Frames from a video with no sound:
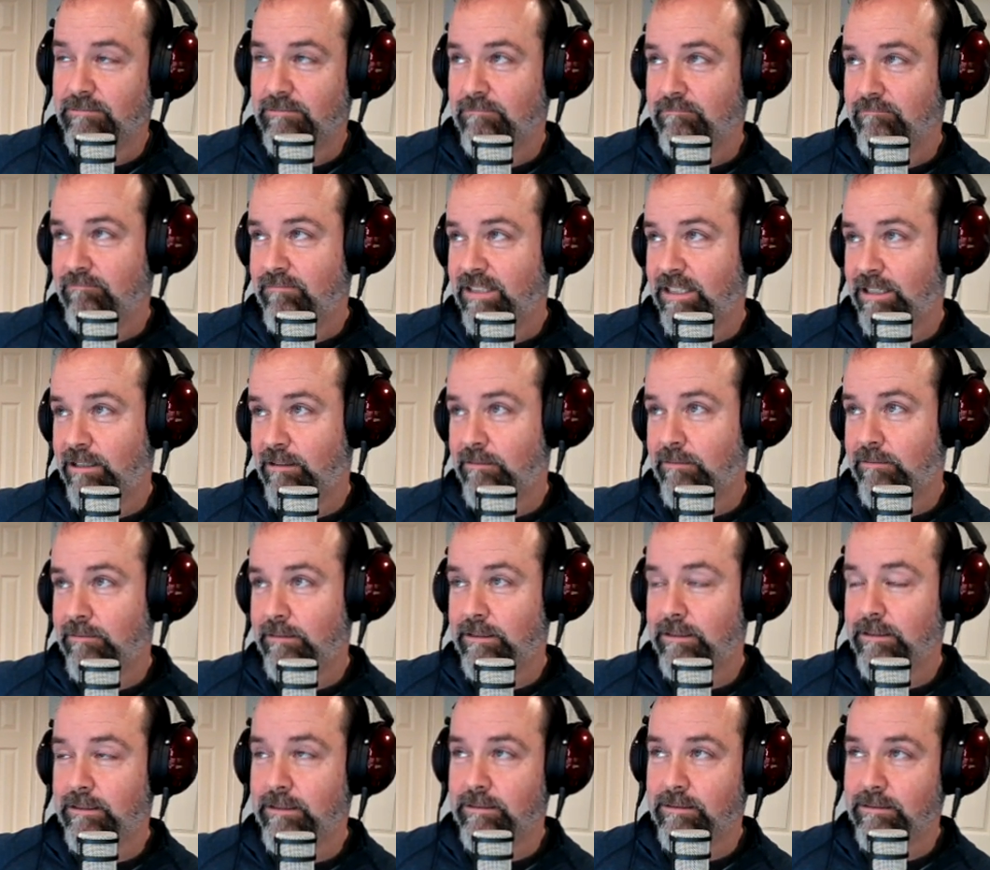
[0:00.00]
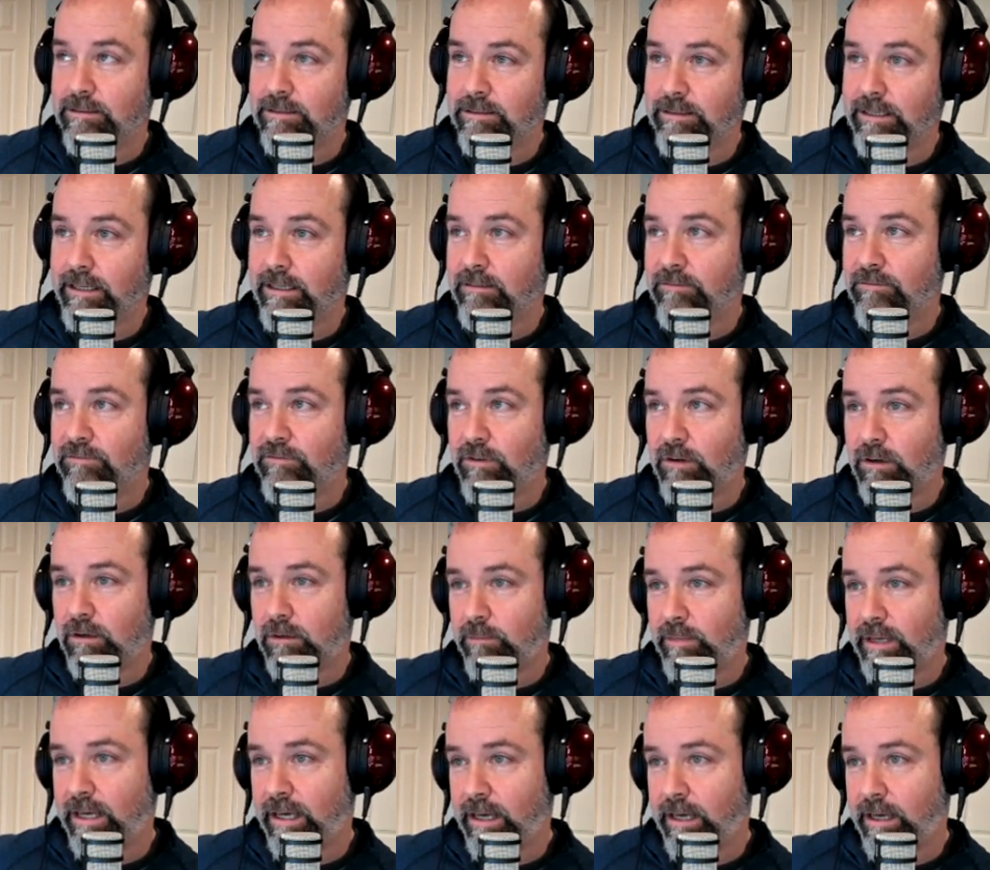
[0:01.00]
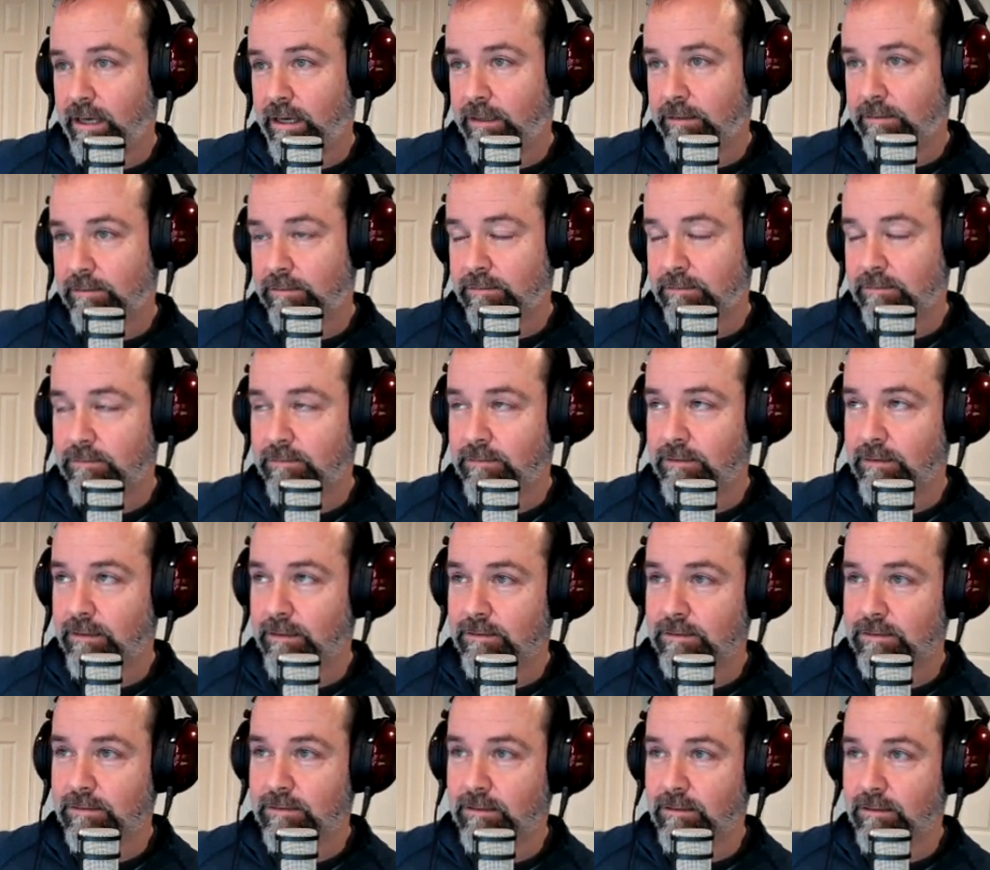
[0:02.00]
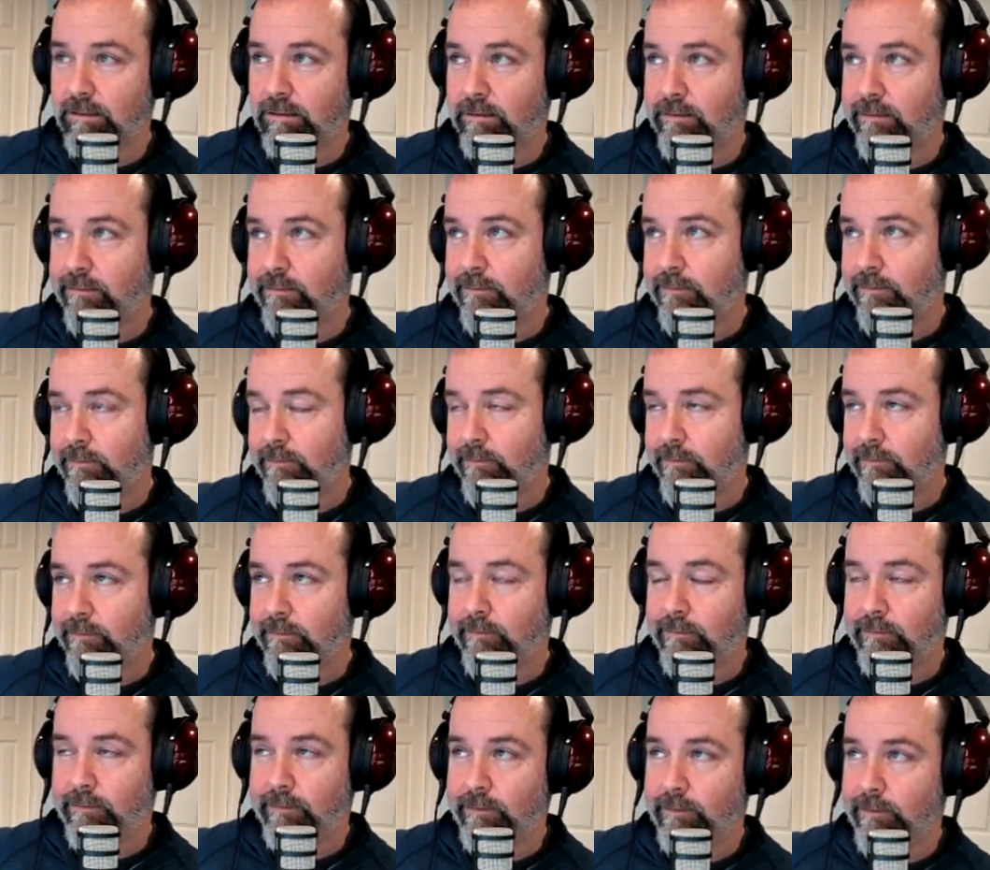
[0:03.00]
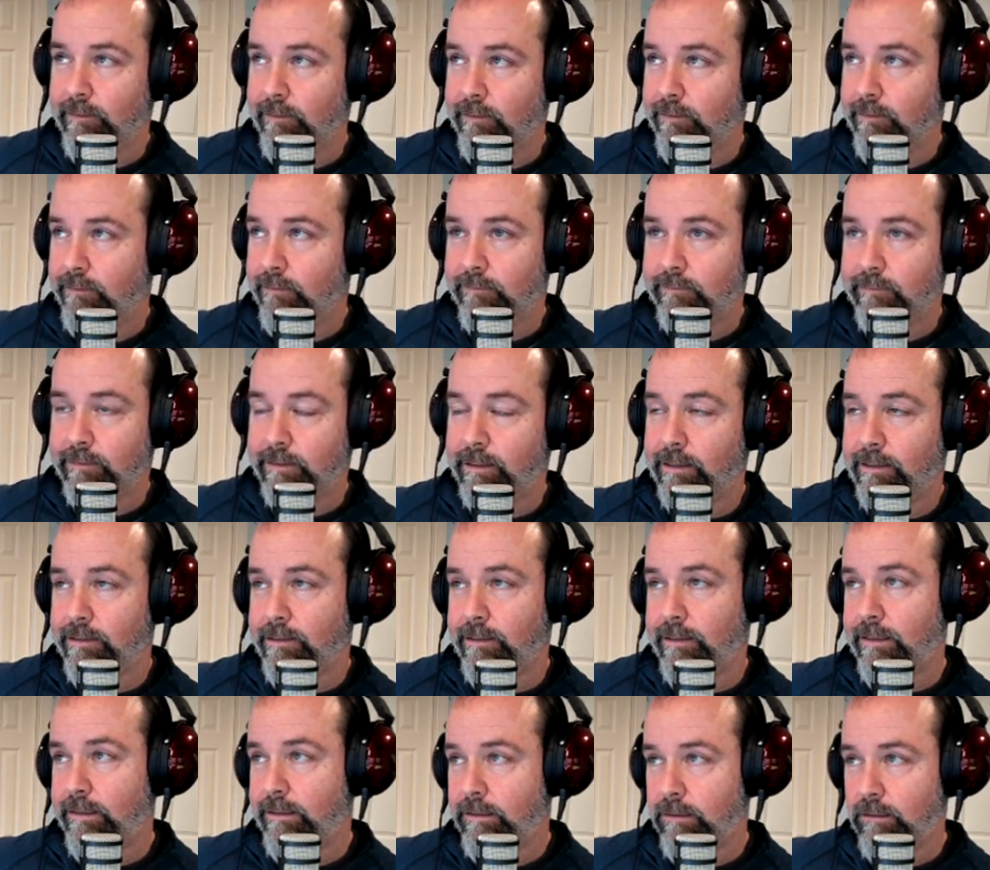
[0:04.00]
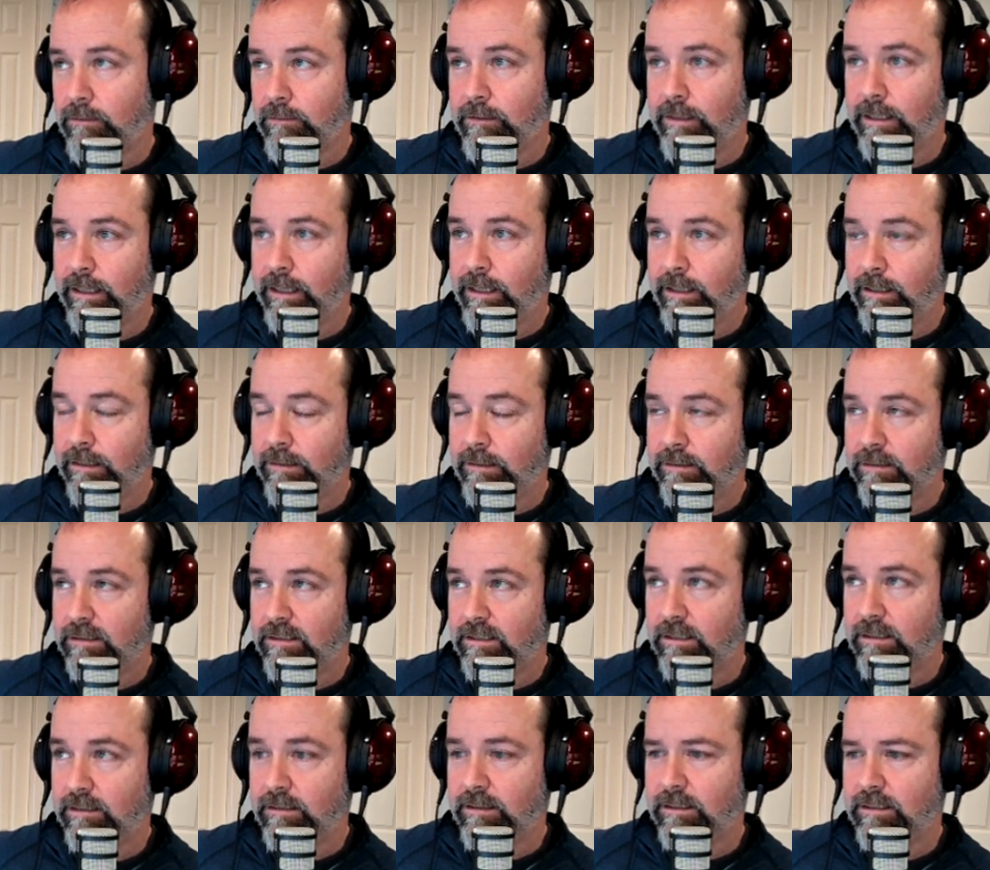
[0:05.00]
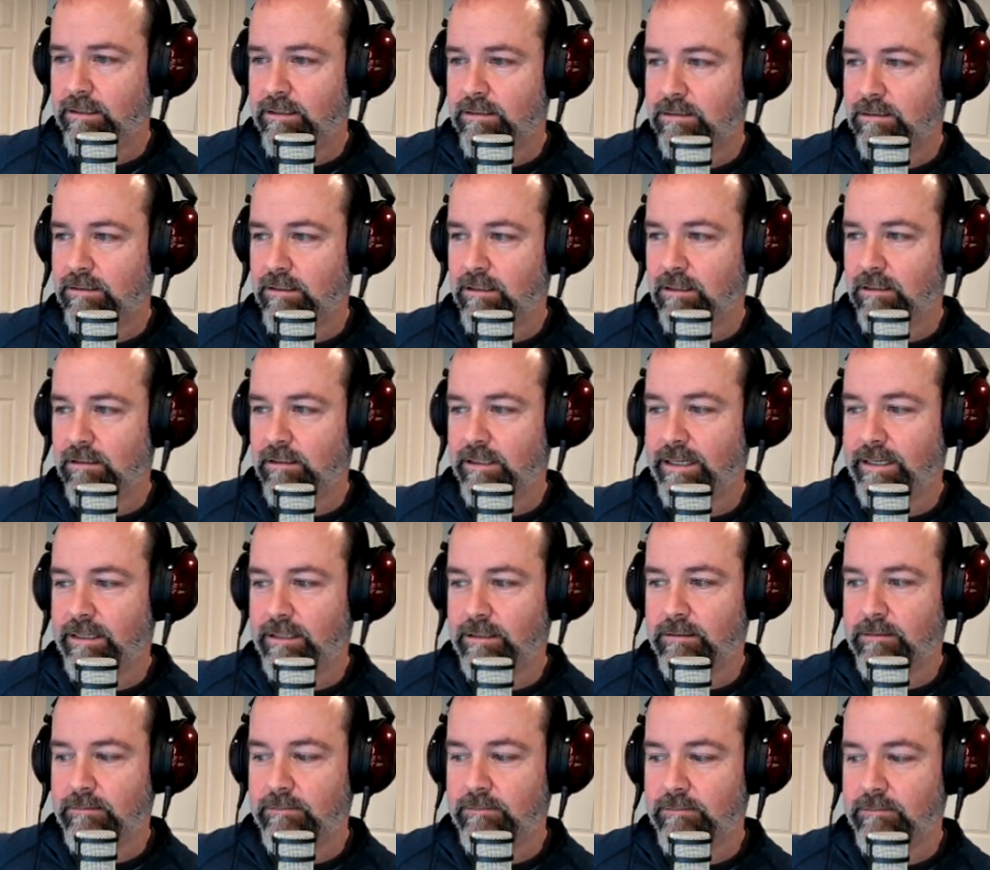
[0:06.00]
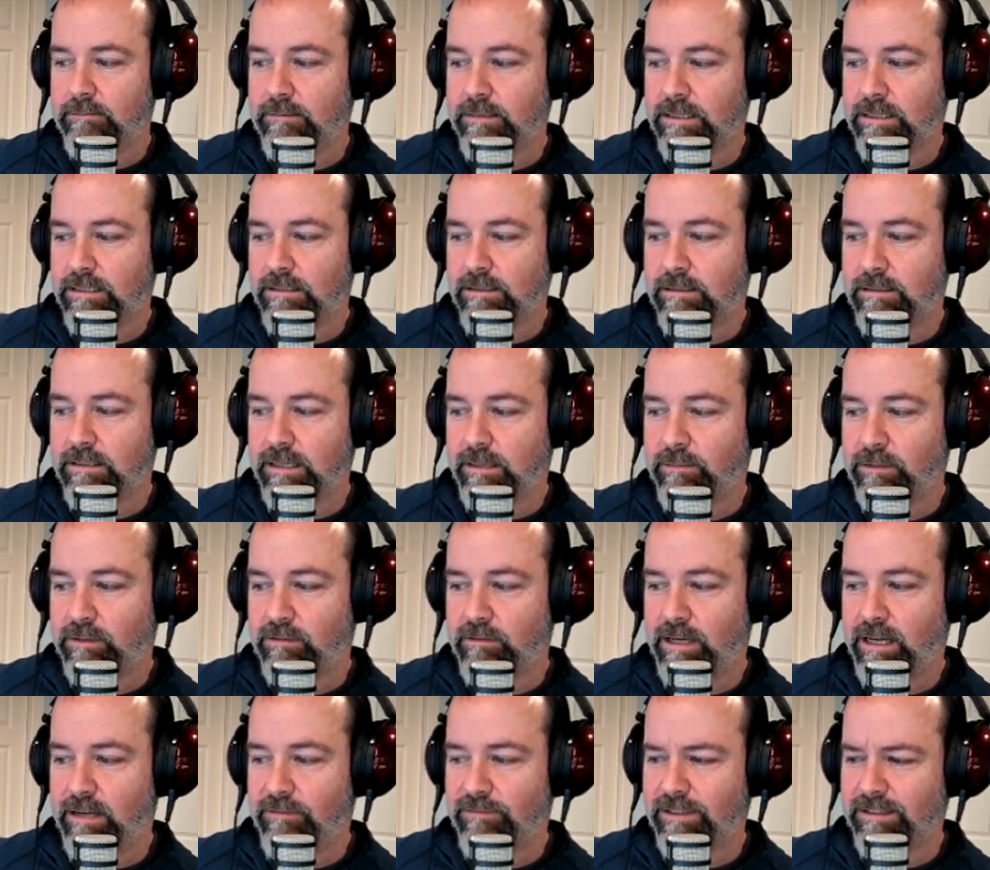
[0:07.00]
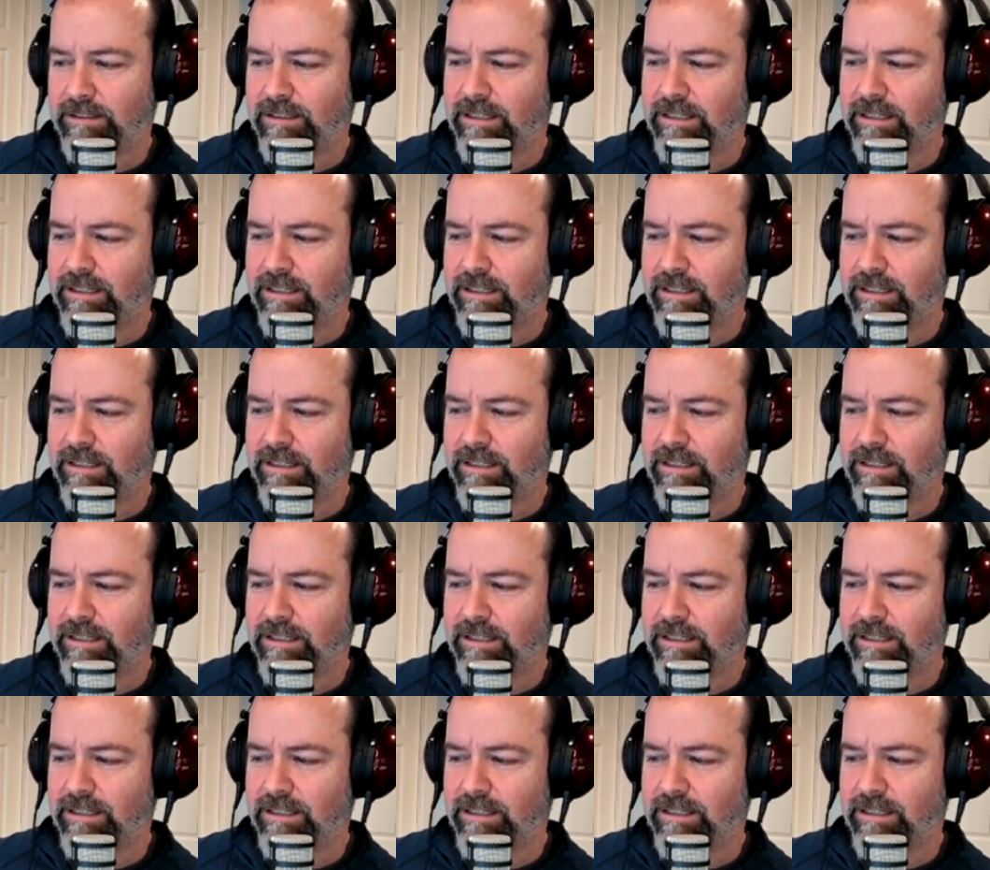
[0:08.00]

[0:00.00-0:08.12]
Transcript: you know the State Farm ad, then I saw I don't know like a Geico ad, and then I saw like these demographic.